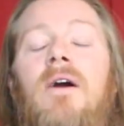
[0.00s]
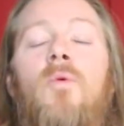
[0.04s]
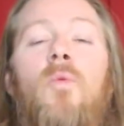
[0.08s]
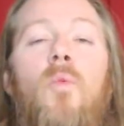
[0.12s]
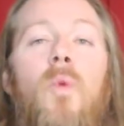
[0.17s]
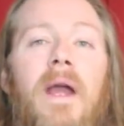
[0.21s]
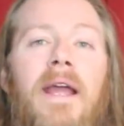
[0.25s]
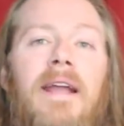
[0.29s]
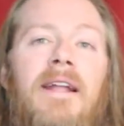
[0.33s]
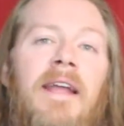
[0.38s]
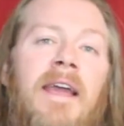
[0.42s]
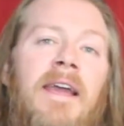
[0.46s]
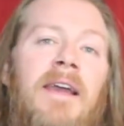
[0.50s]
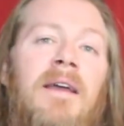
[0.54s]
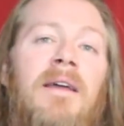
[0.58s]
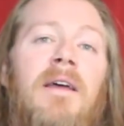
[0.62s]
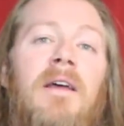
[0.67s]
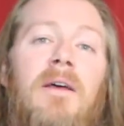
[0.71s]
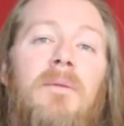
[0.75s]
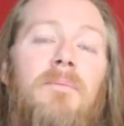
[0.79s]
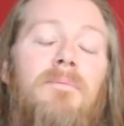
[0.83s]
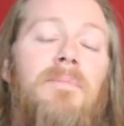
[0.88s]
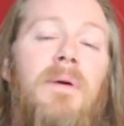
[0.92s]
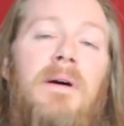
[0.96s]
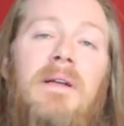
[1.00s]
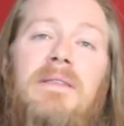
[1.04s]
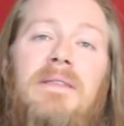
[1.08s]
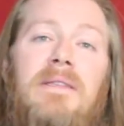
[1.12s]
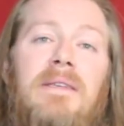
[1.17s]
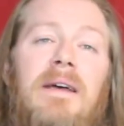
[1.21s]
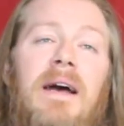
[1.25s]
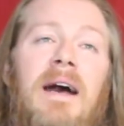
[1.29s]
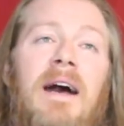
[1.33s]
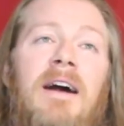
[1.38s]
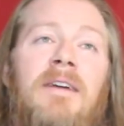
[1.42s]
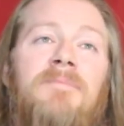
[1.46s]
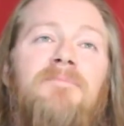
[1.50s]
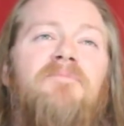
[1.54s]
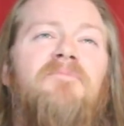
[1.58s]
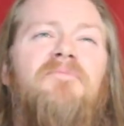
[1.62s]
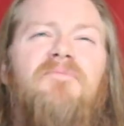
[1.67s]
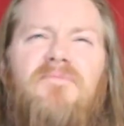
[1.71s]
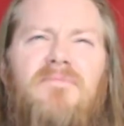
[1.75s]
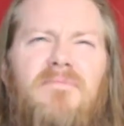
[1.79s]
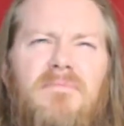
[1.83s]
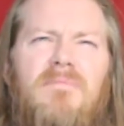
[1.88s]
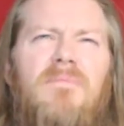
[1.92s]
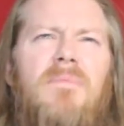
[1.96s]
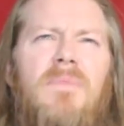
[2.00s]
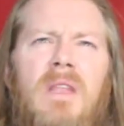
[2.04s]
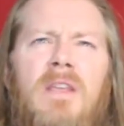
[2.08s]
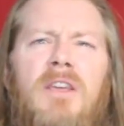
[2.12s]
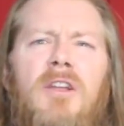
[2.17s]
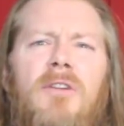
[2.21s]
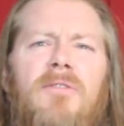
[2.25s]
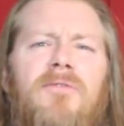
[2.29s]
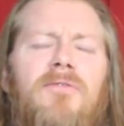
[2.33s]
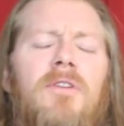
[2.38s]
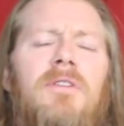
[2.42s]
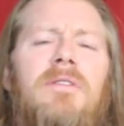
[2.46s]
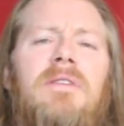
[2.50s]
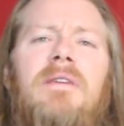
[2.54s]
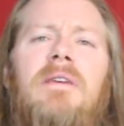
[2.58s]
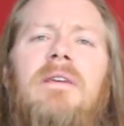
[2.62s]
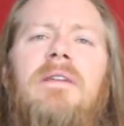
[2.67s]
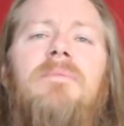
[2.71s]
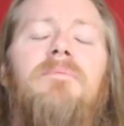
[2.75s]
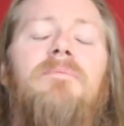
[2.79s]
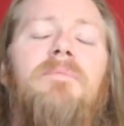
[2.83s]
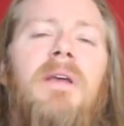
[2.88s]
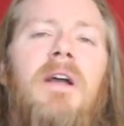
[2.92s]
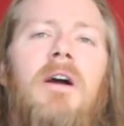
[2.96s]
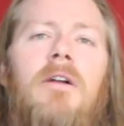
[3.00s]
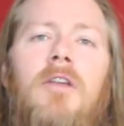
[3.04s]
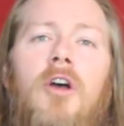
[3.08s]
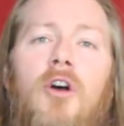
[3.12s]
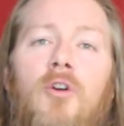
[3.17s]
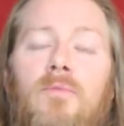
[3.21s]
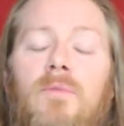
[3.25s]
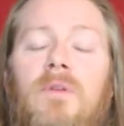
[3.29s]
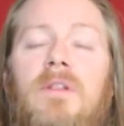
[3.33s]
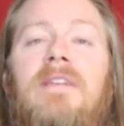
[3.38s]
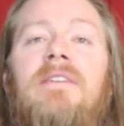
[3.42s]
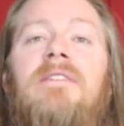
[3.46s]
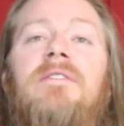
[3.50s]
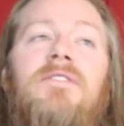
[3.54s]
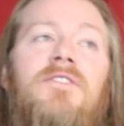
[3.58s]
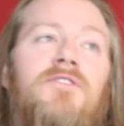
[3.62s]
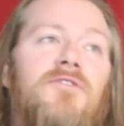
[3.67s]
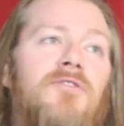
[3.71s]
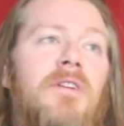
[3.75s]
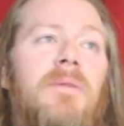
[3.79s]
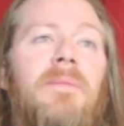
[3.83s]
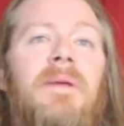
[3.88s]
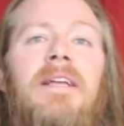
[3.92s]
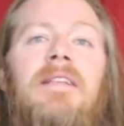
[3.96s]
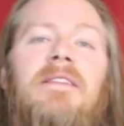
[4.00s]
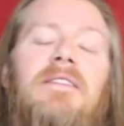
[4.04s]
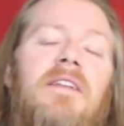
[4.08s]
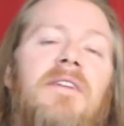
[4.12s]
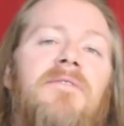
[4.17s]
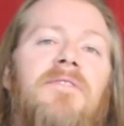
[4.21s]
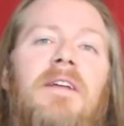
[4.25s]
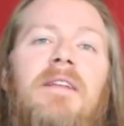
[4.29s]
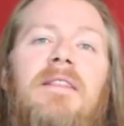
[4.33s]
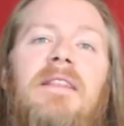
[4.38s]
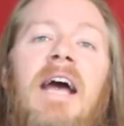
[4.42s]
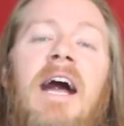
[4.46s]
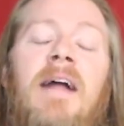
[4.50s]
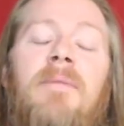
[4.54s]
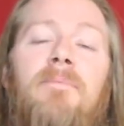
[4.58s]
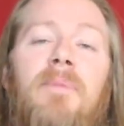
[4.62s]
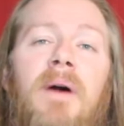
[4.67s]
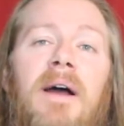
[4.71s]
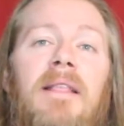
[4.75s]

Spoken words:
waiting, but, you know, for it to be on home release and streaming and stuff like that.